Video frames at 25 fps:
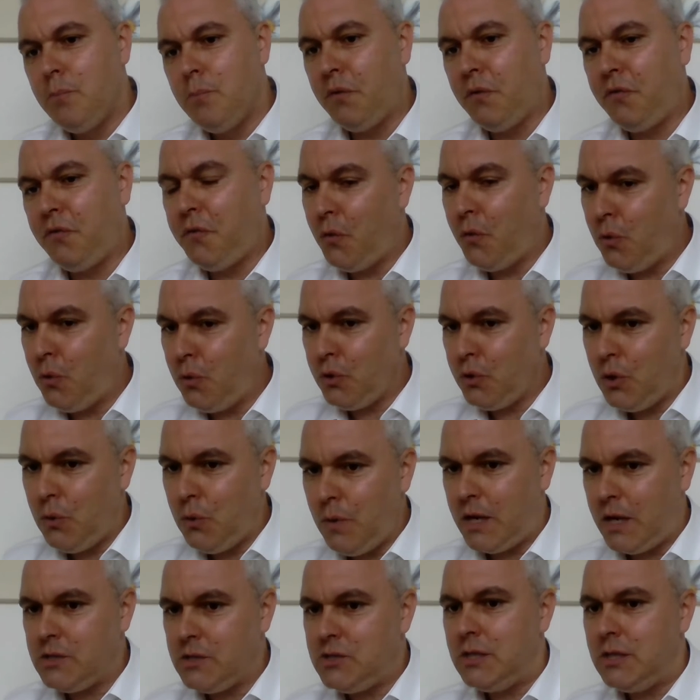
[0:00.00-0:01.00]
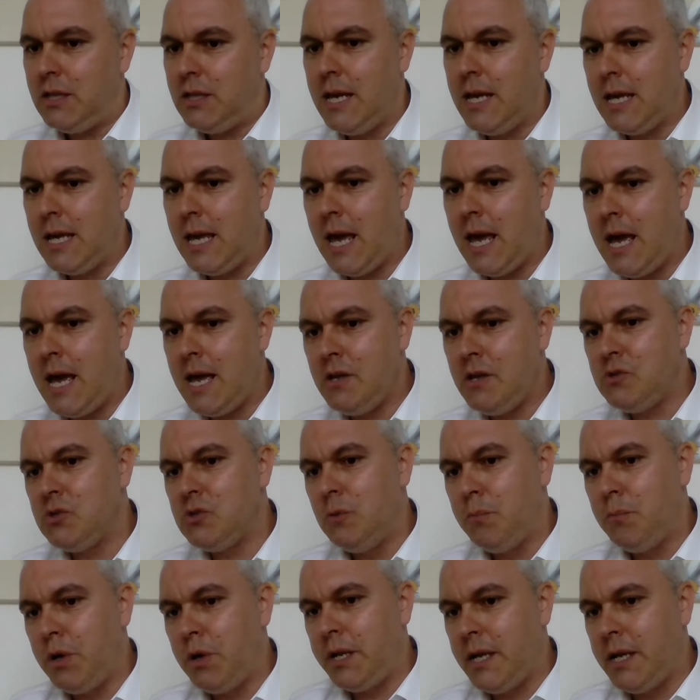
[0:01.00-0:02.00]
before you actually engage
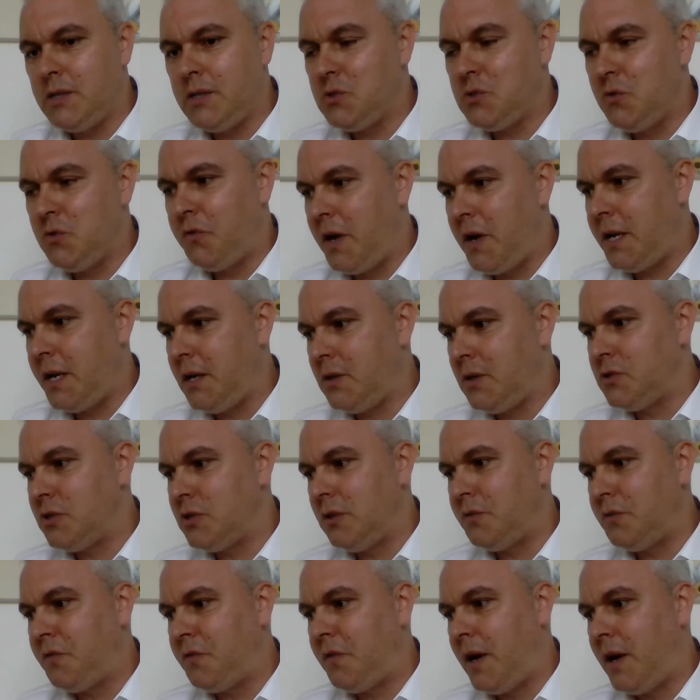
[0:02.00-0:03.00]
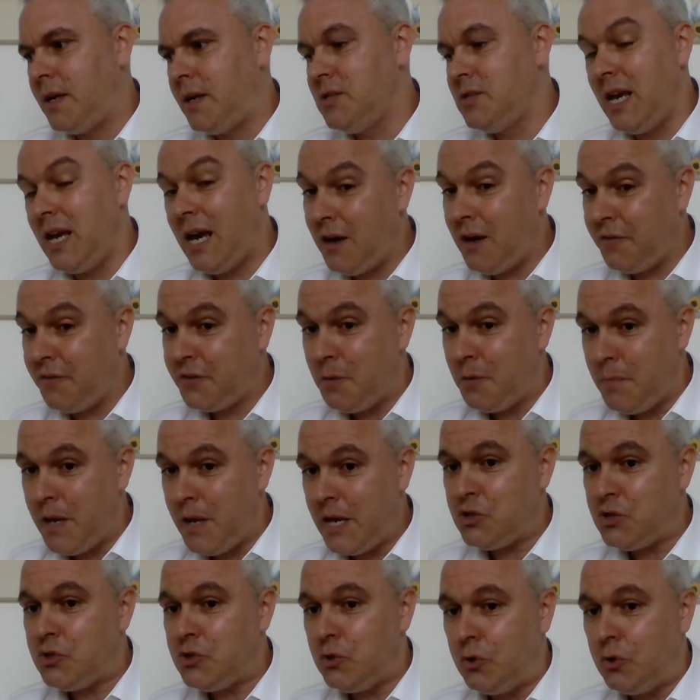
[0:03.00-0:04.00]
somebody into financial advice, you have to make